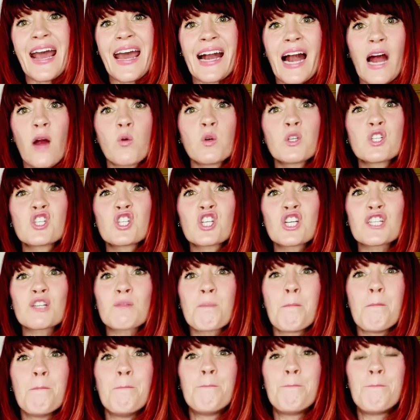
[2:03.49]
and I was
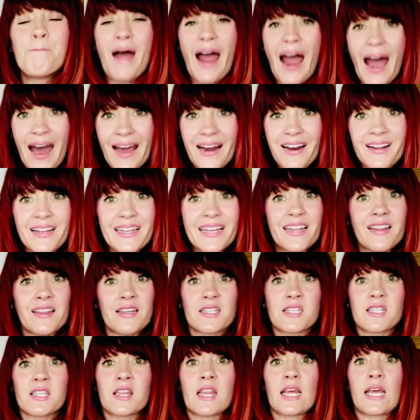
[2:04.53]
just battling
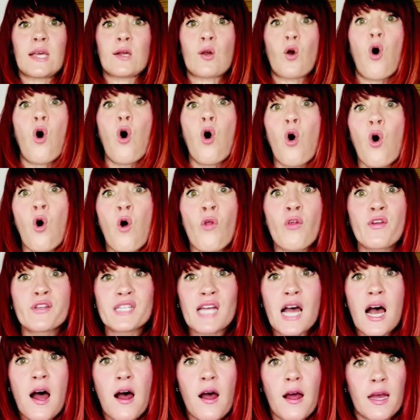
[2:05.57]
this thing all the
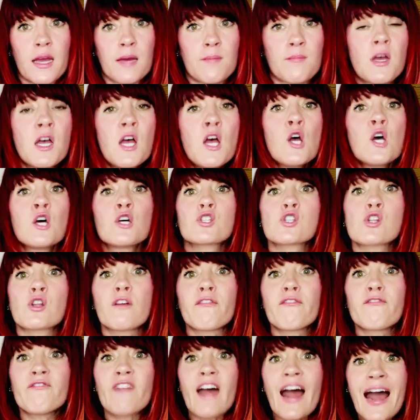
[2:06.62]
time. So the
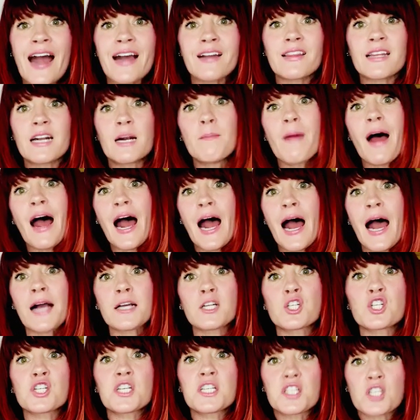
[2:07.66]
fact that I'm
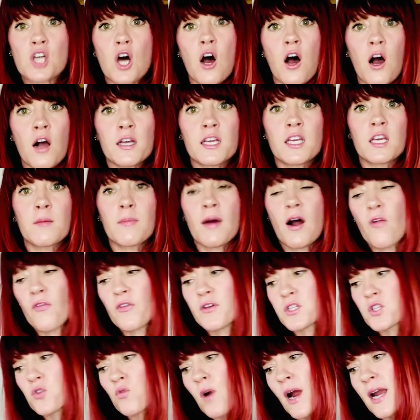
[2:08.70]
actually talking about
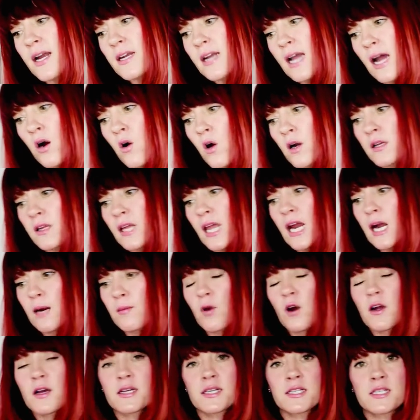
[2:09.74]
this right now on
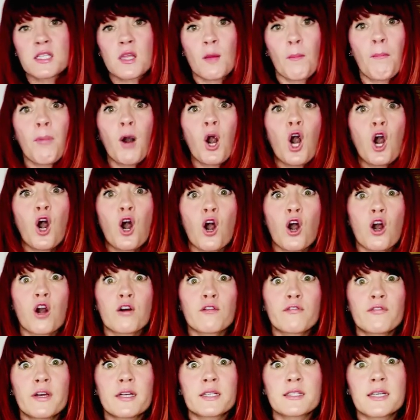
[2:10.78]
camera is the
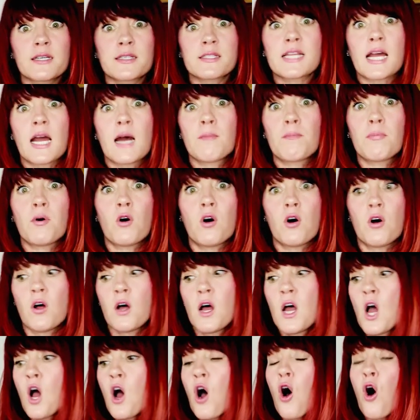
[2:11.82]
perfect example.
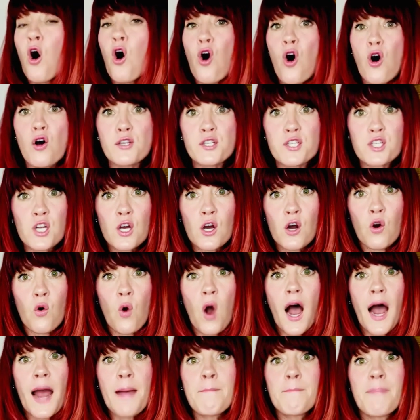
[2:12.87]
Also,
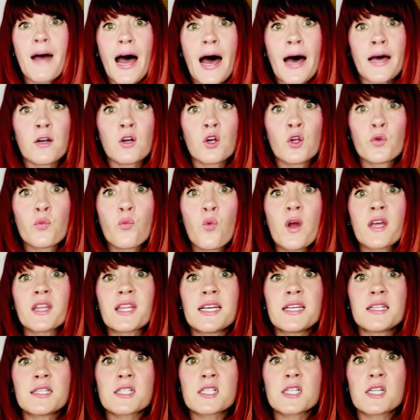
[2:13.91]
I battled with
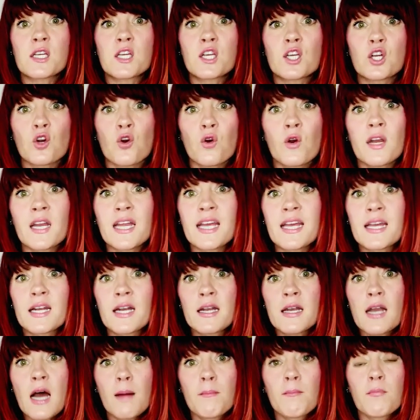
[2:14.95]
insecurity in
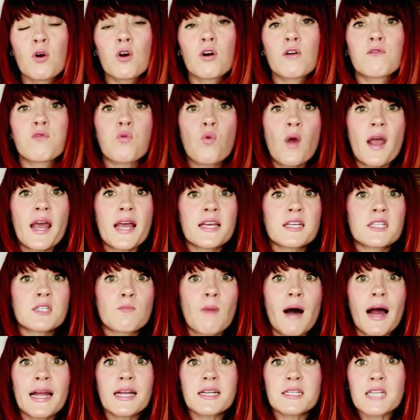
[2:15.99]
a number of ways
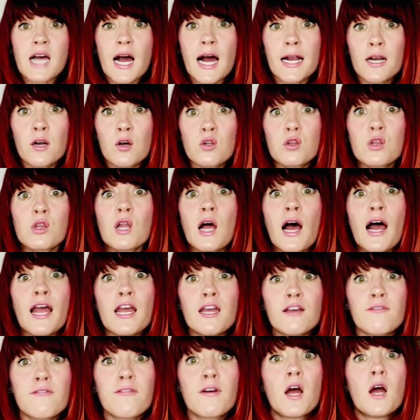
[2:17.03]
my entire
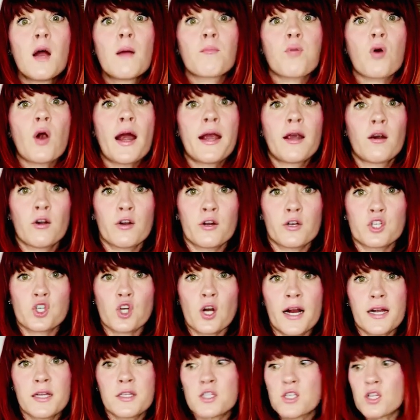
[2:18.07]
life prior to
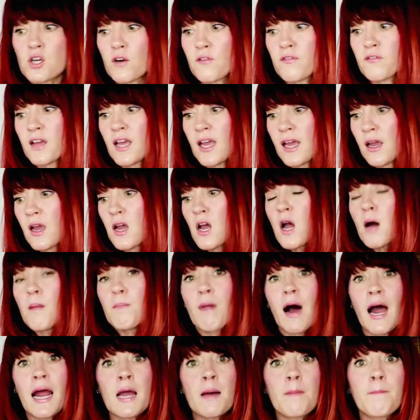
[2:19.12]
transurfing.
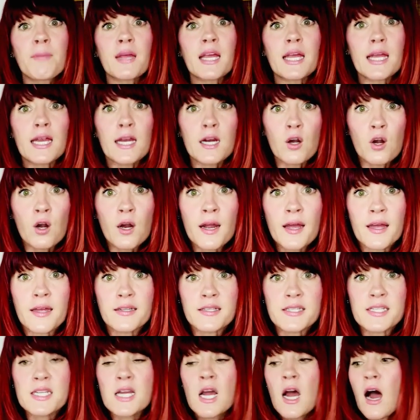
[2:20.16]
My
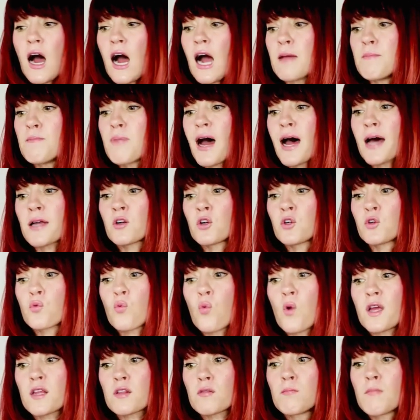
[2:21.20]
appearance, I battled
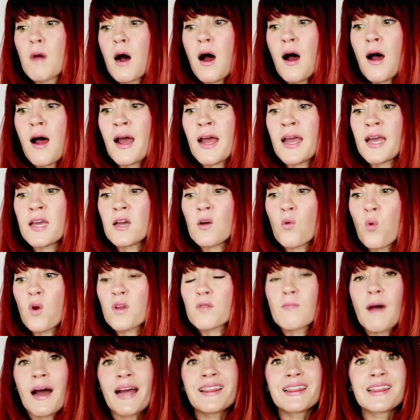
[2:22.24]
with my
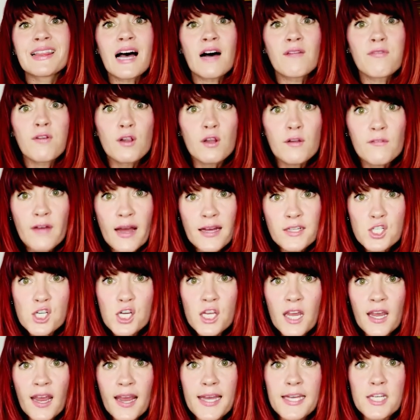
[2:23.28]
level of
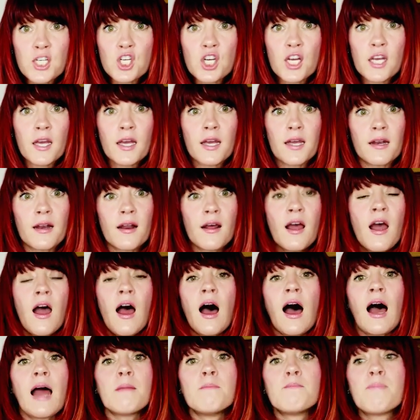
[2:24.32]
education.
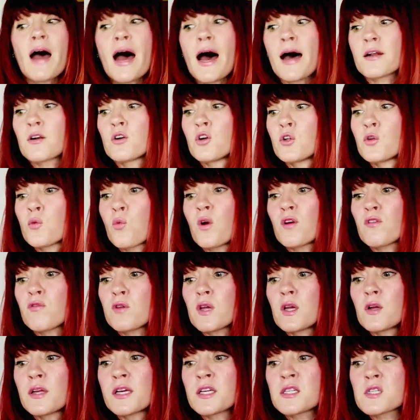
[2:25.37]
I battled with
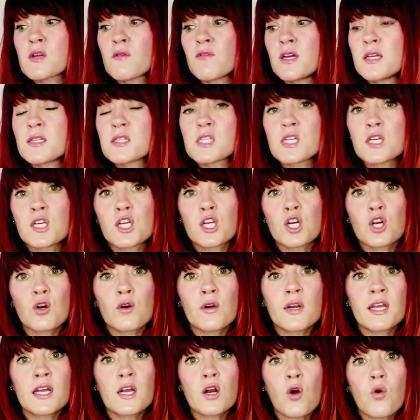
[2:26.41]
feelings of
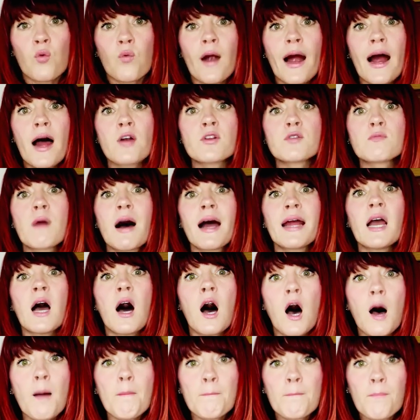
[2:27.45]
insecurity around my
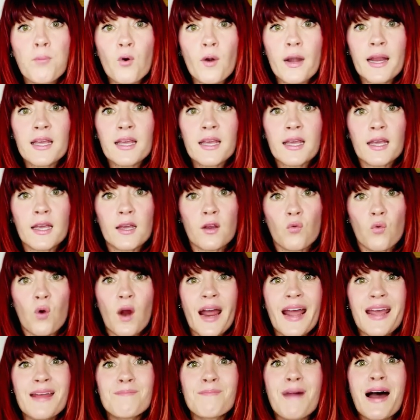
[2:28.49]
upbringing,
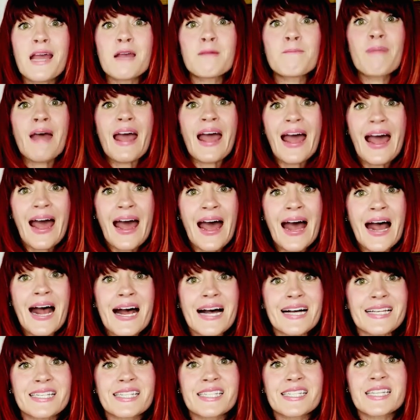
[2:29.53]
right? My
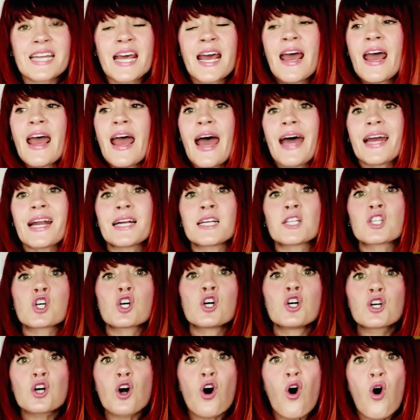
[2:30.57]
past. And I
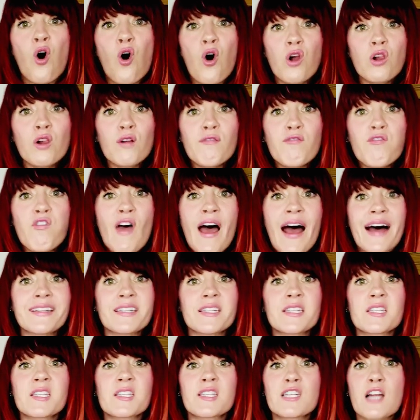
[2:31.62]
took all of that
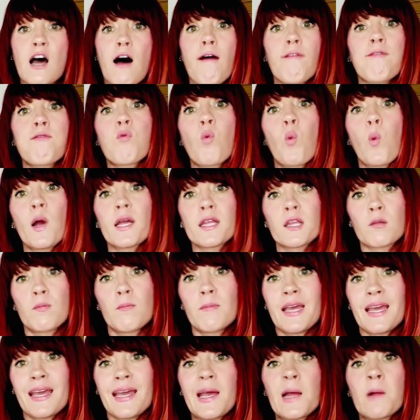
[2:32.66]
stuff with
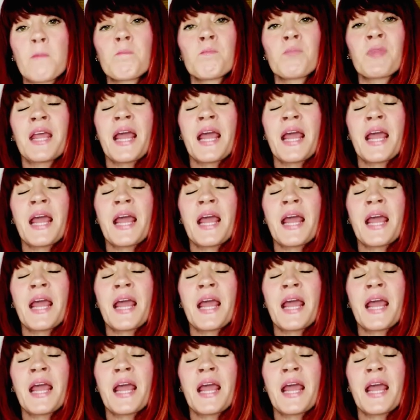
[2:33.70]
me.